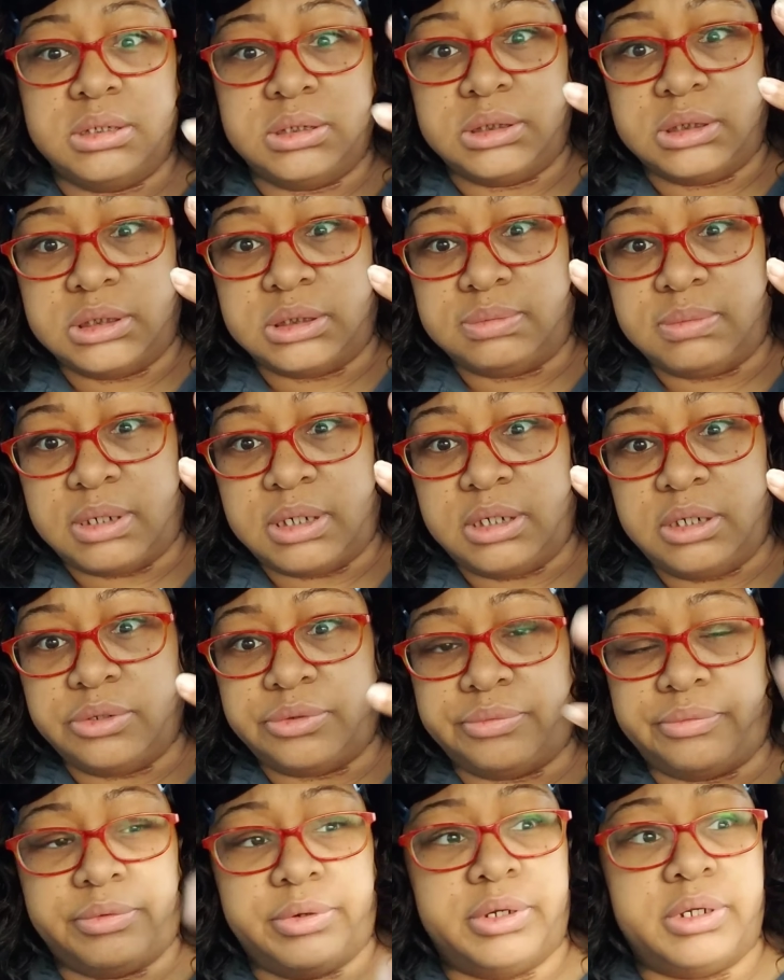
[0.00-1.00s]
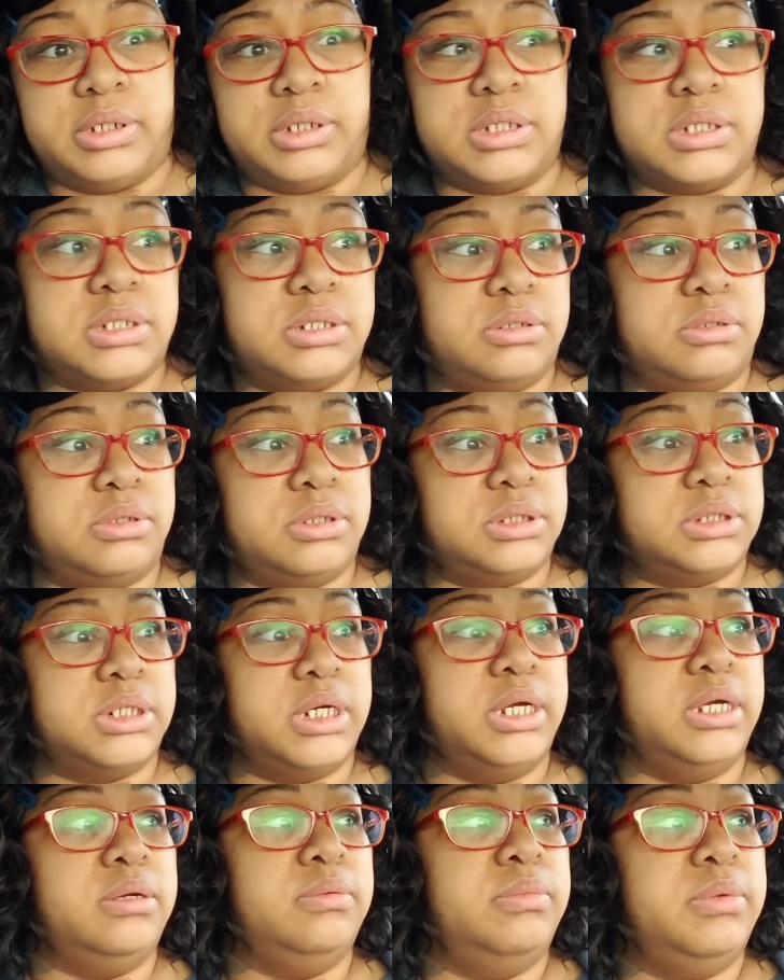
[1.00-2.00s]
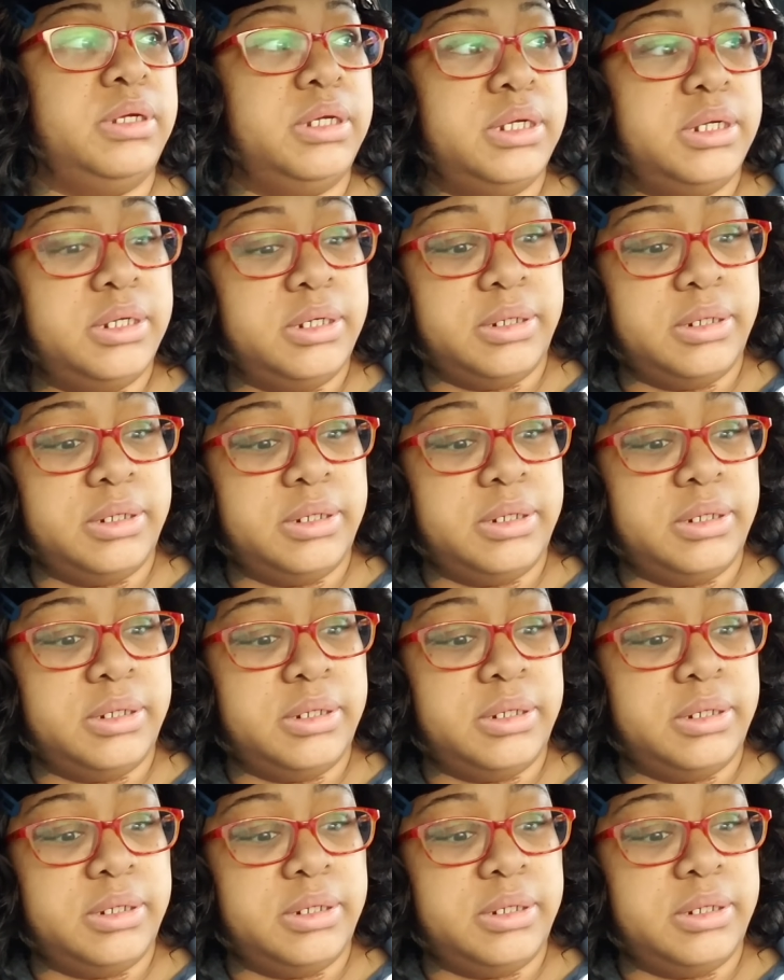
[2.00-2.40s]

This is my other ring that Sarge gave me.